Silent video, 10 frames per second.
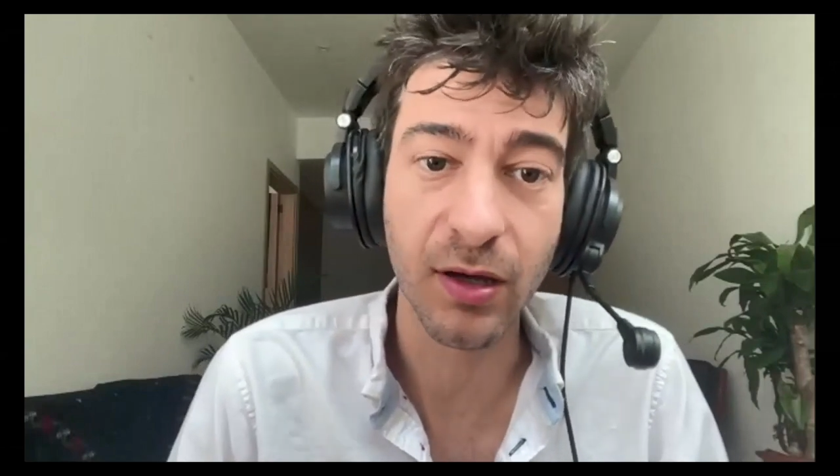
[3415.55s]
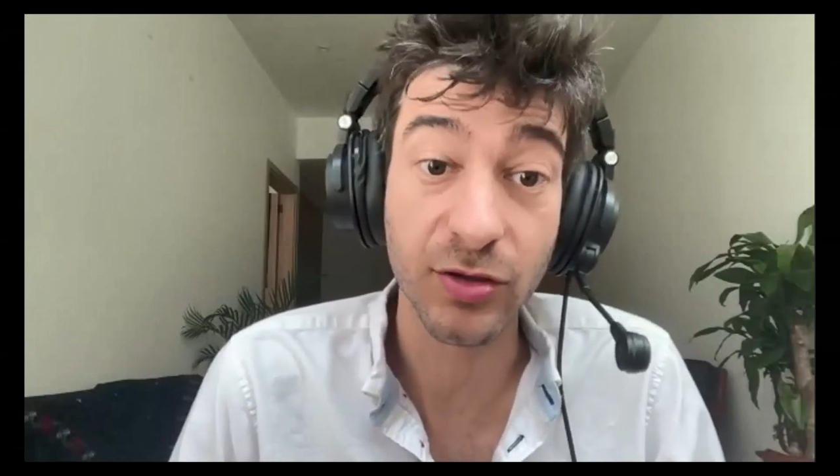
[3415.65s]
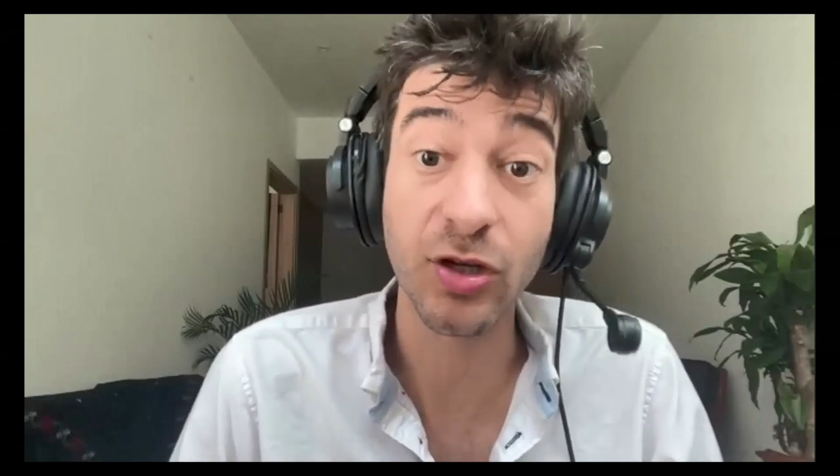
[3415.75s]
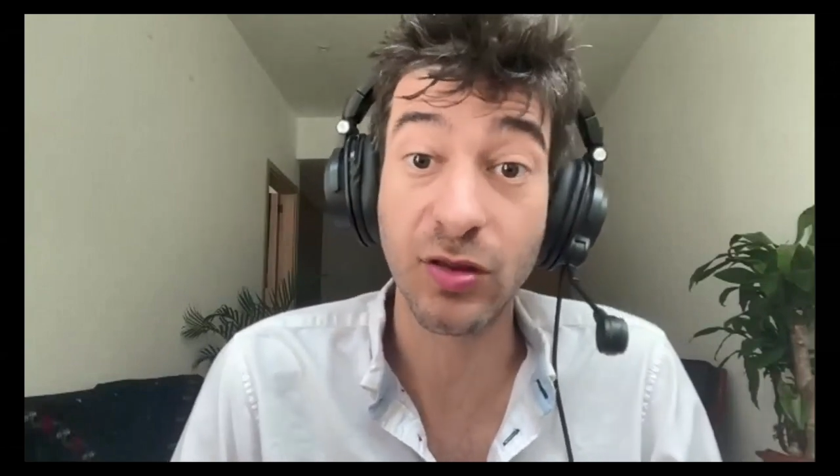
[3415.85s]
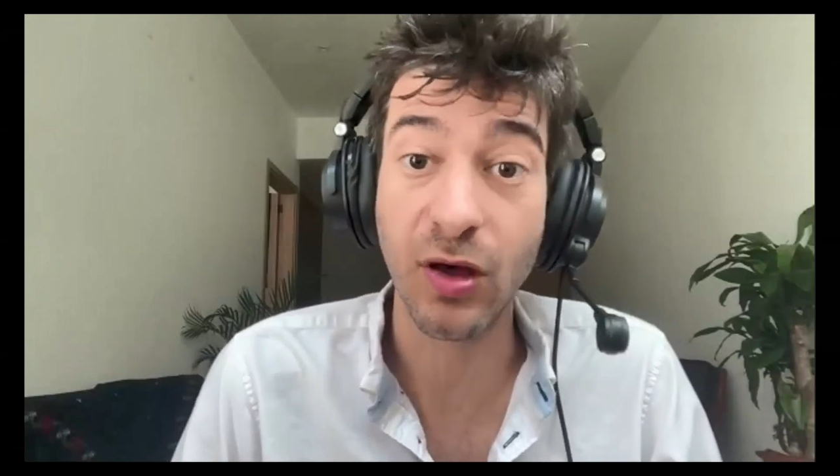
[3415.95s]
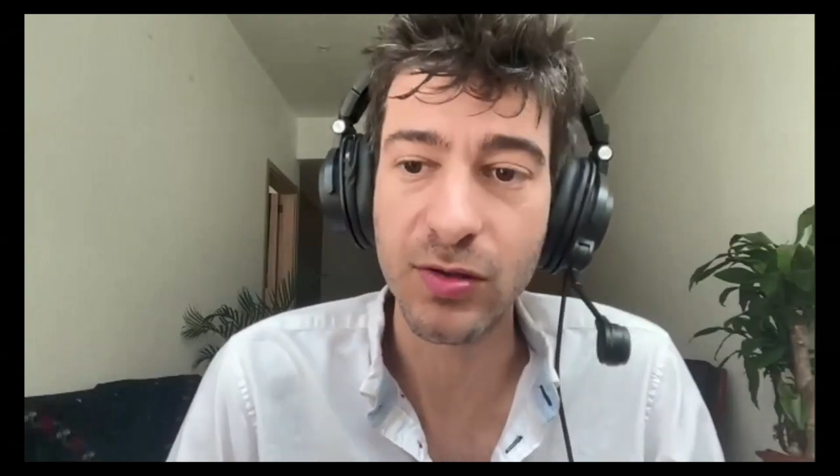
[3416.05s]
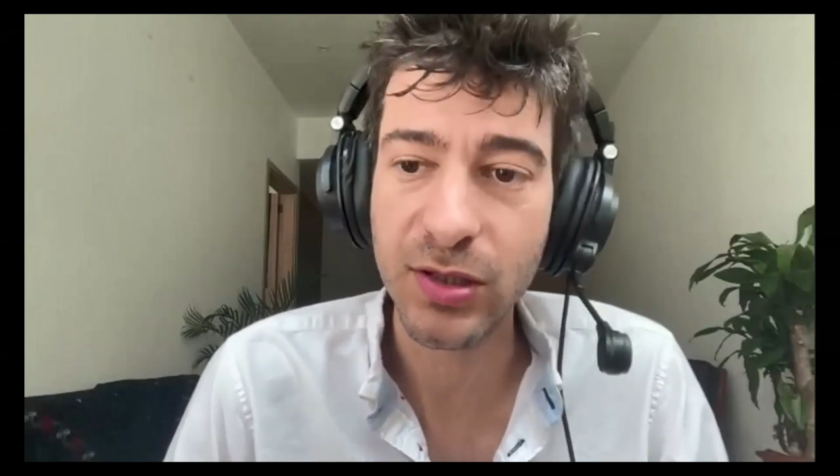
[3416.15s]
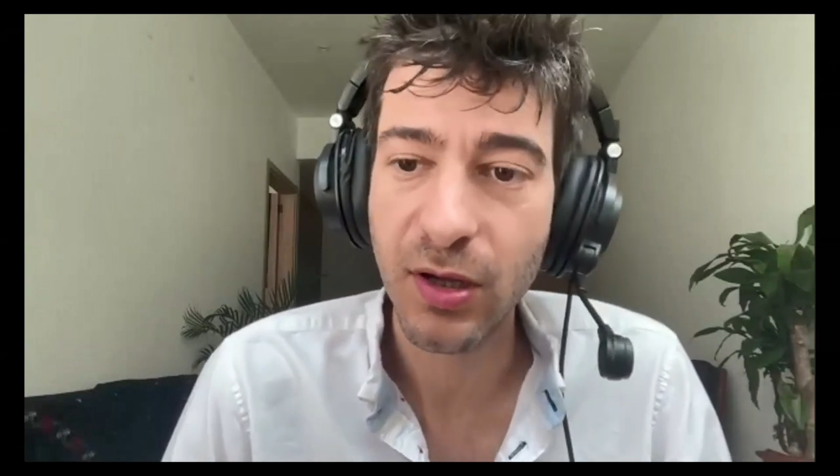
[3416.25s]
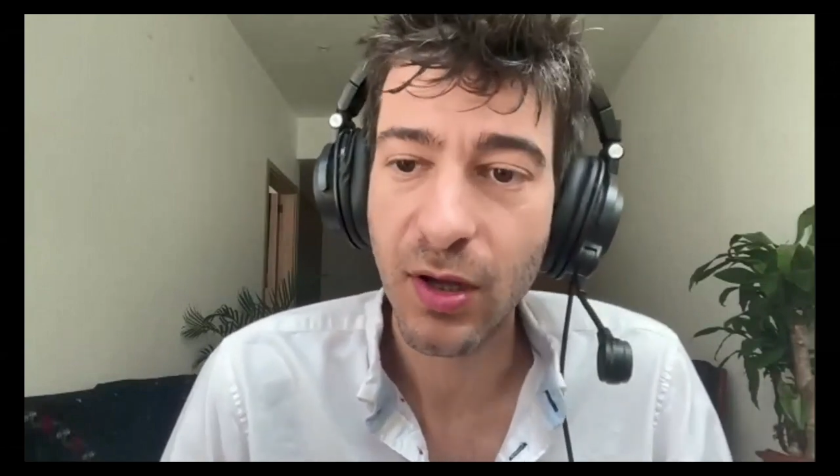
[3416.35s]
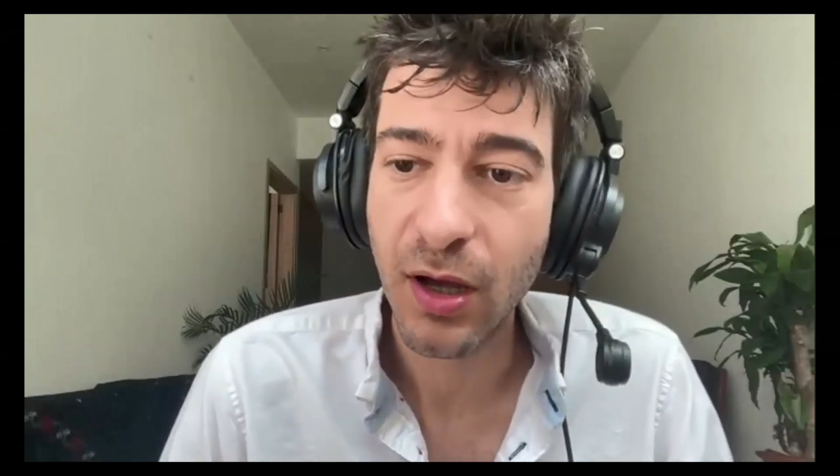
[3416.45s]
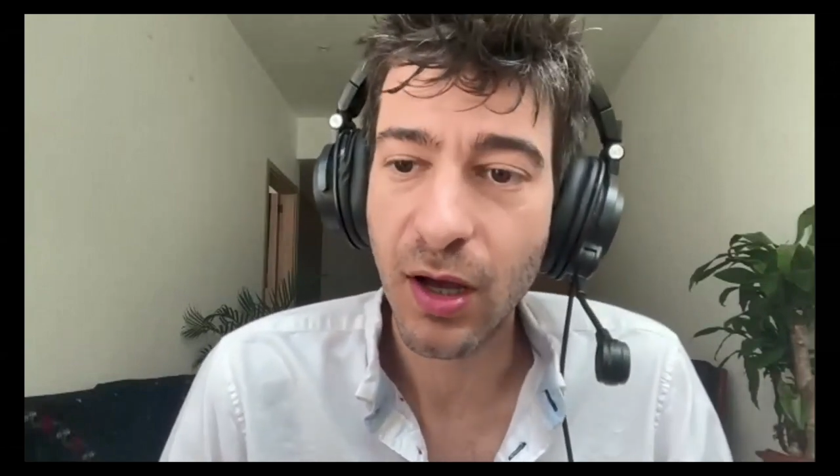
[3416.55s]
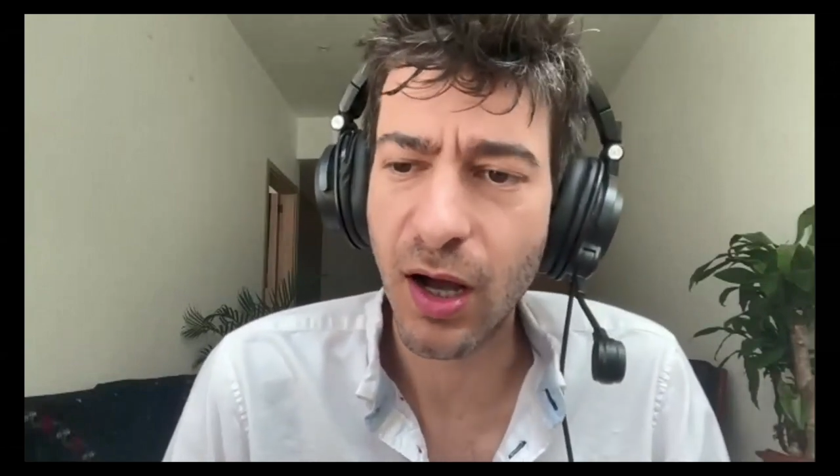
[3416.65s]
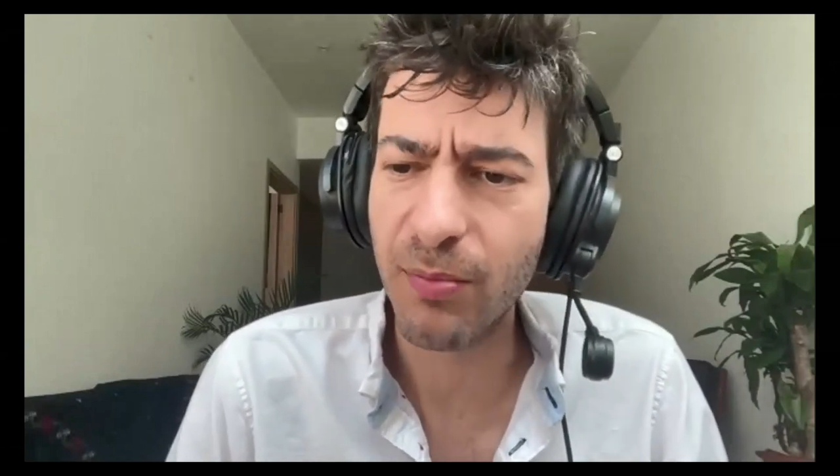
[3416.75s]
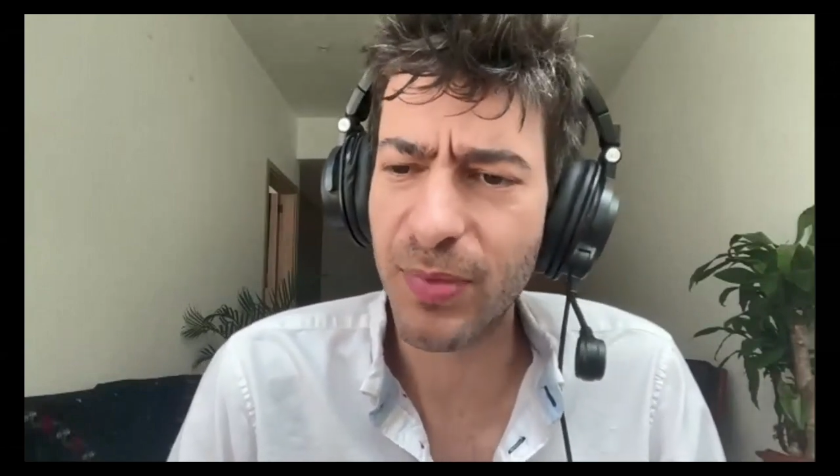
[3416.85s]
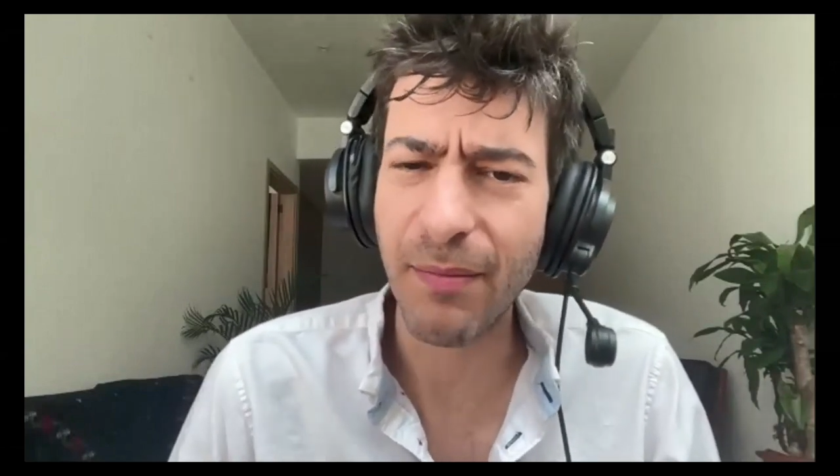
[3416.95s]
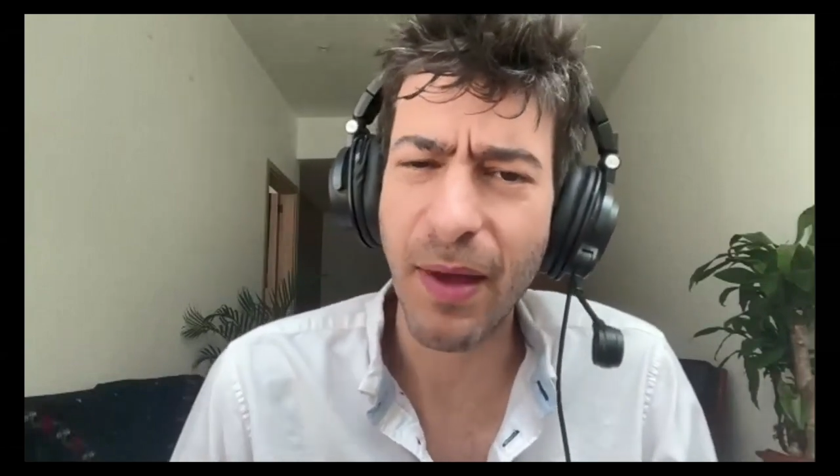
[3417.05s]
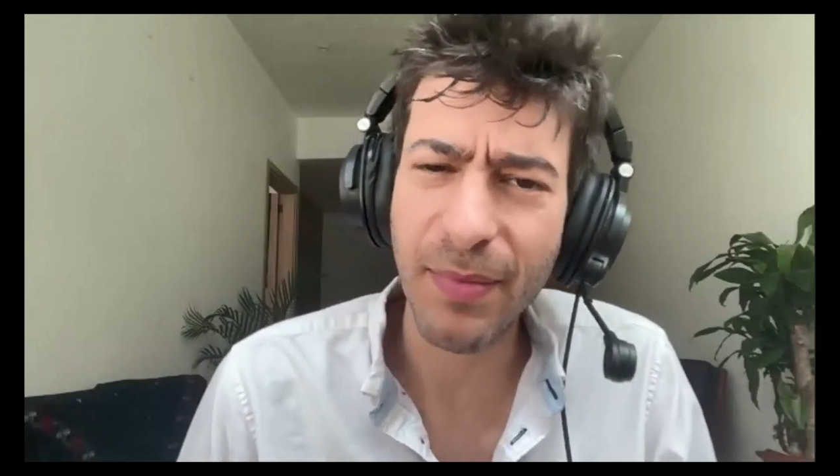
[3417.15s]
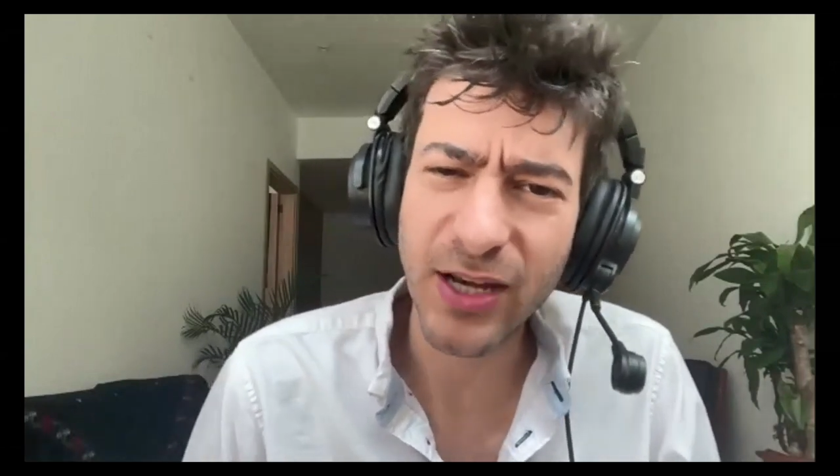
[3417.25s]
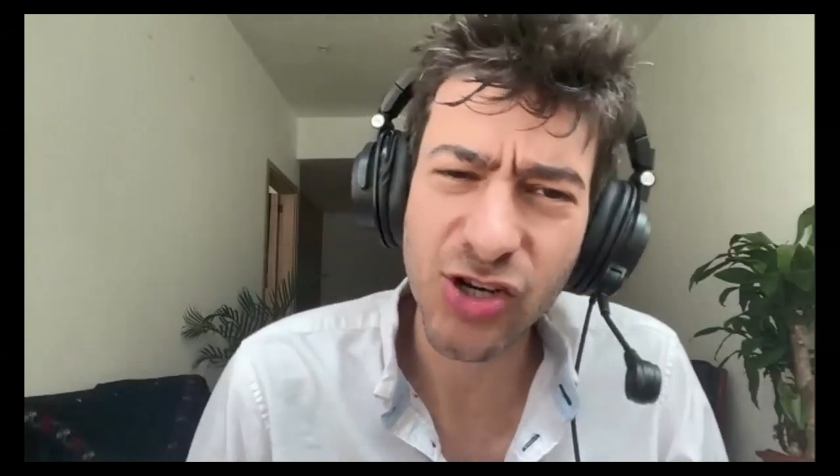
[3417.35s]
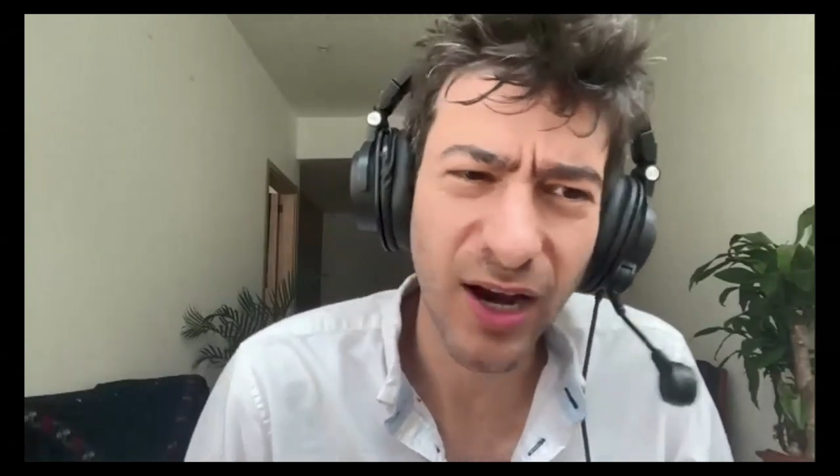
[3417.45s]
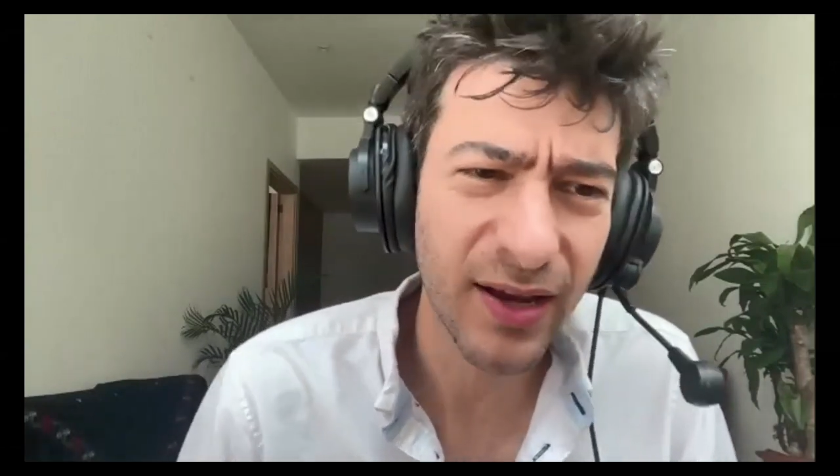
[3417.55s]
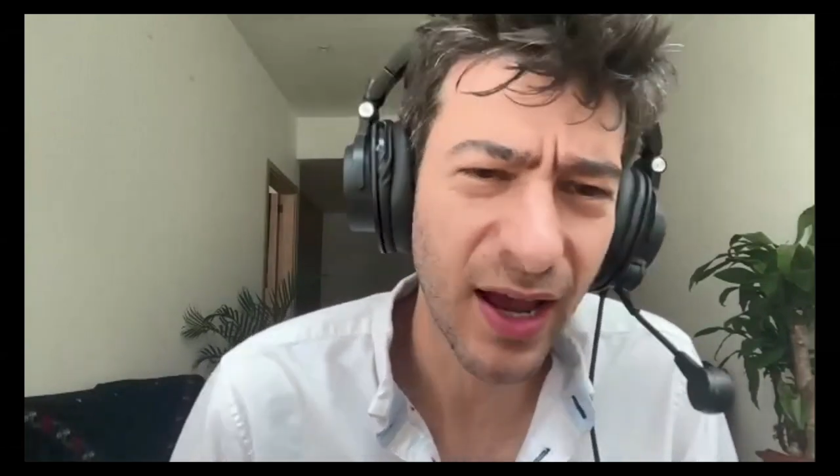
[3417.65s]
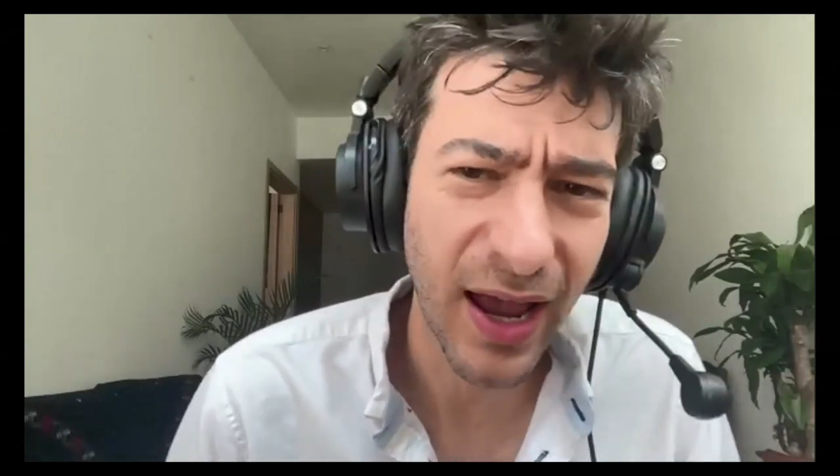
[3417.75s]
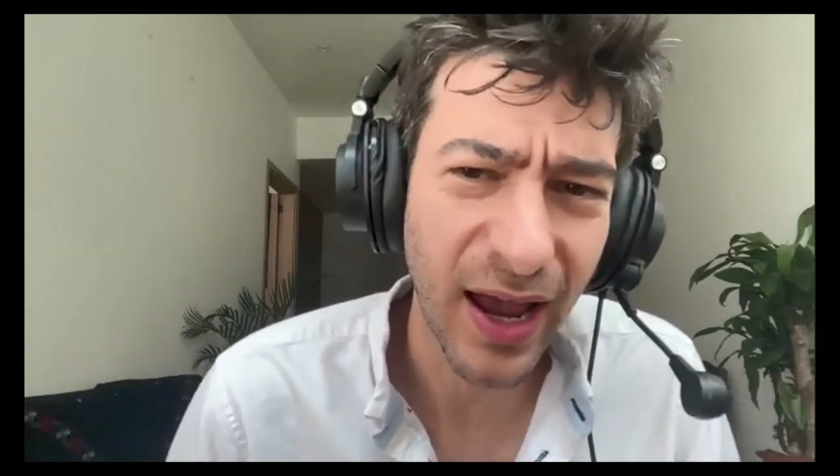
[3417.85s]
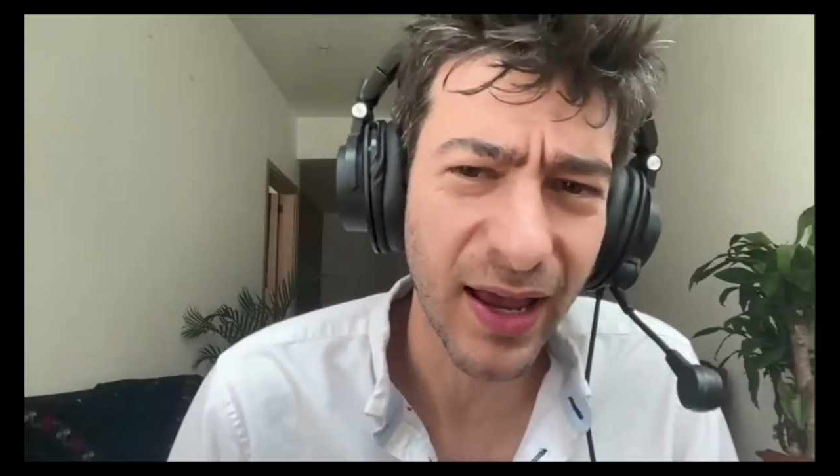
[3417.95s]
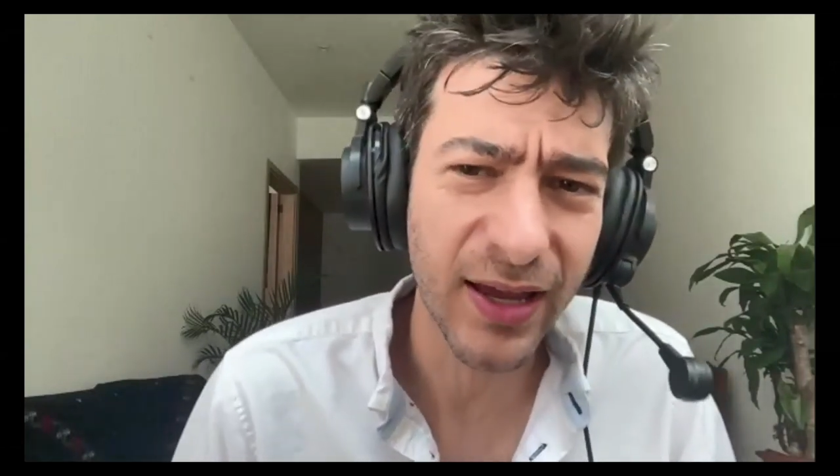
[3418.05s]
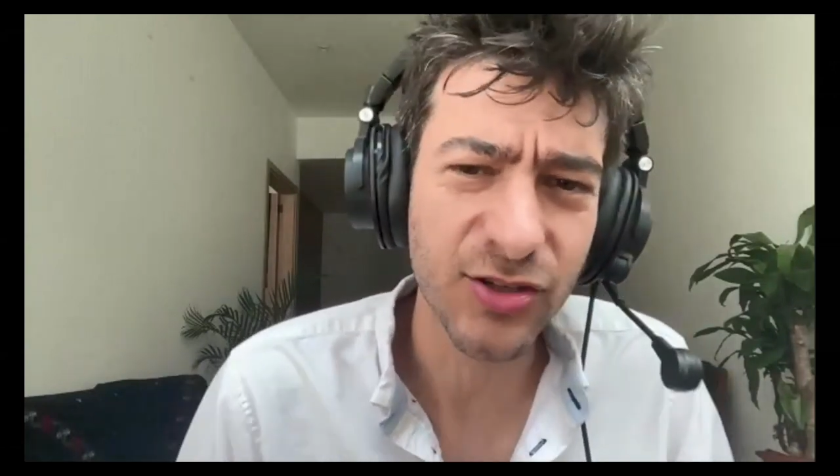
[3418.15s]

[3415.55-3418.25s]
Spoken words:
took those. But I'm not sure I